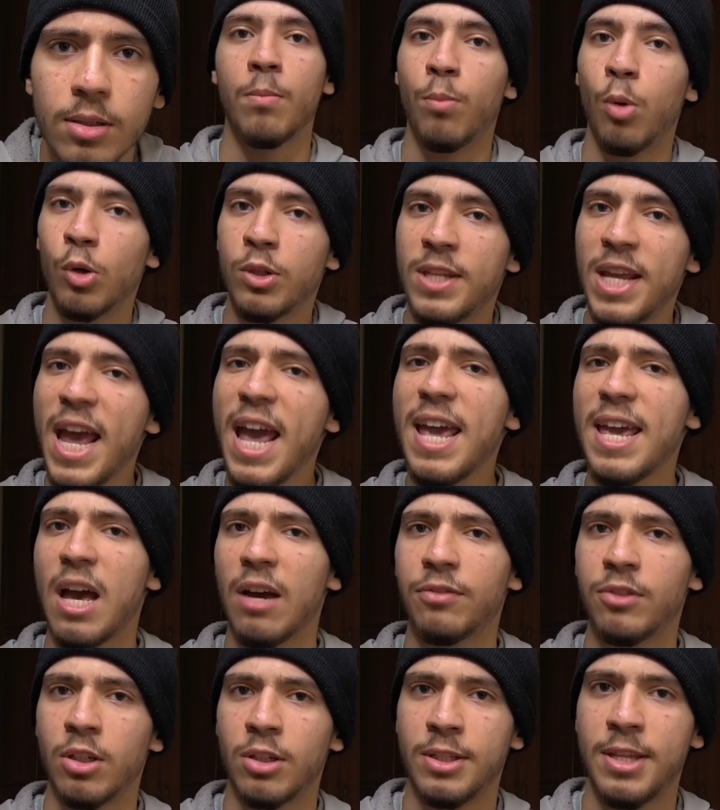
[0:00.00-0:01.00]
But day
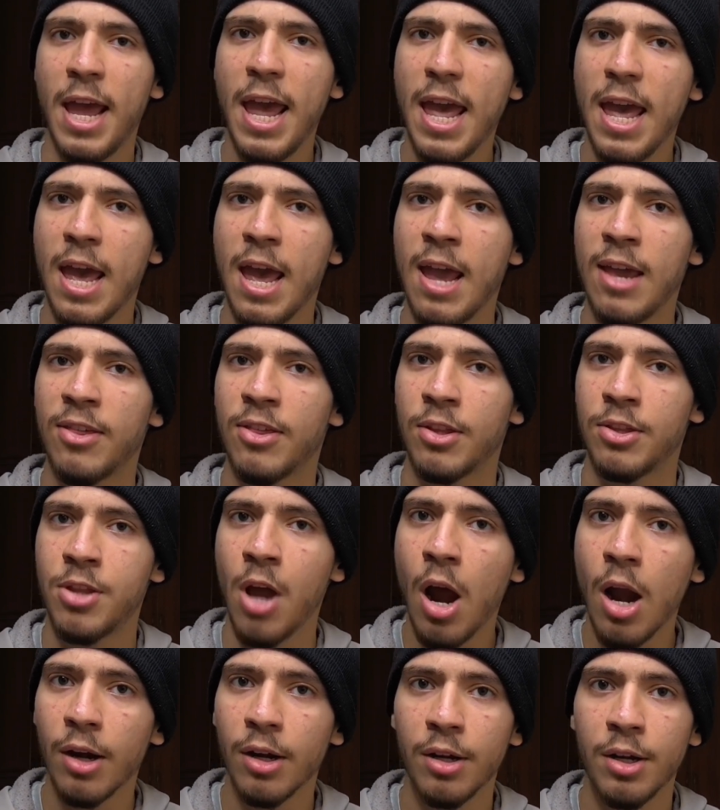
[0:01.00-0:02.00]
after day, the
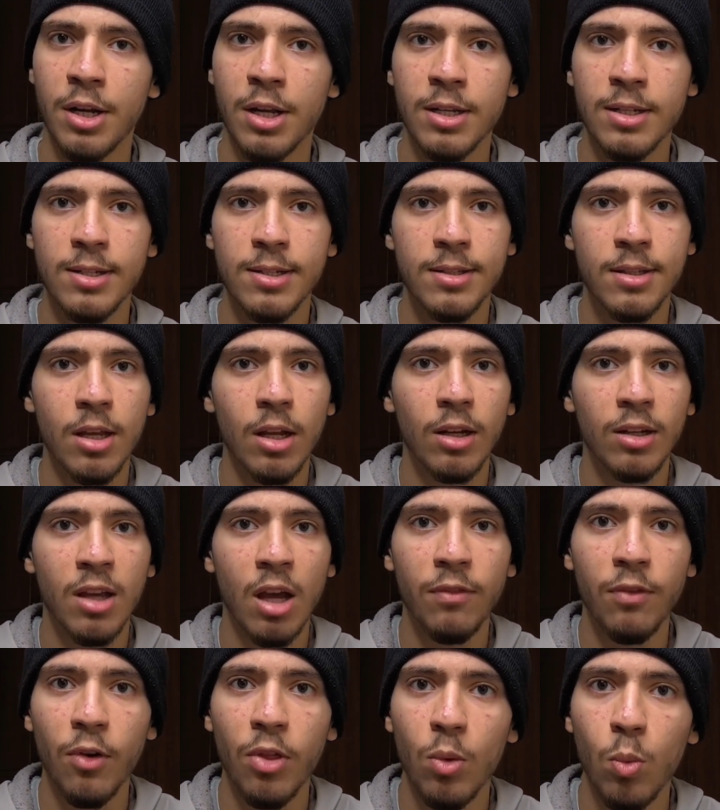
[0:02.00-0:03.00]
darkness still
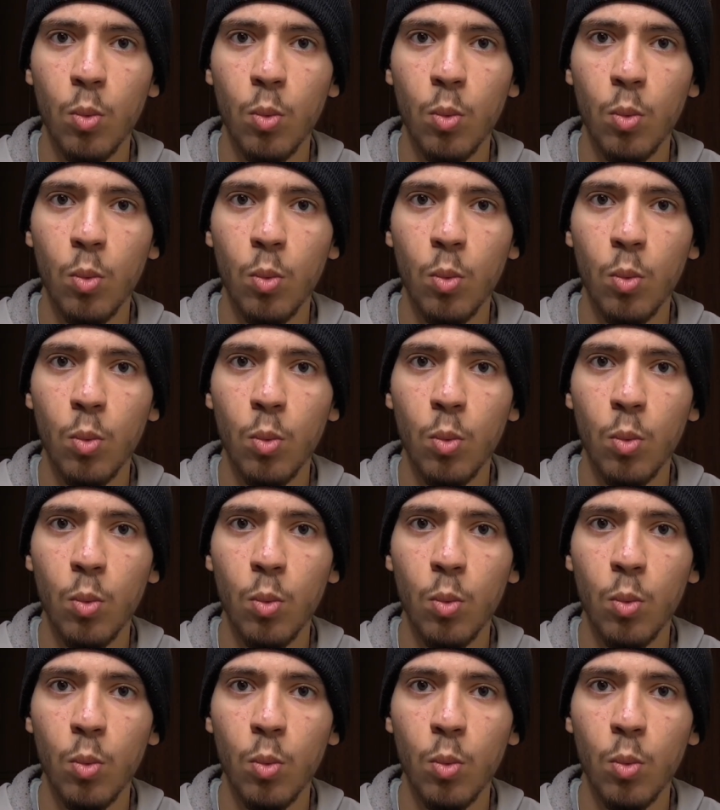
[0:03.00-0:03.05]
covered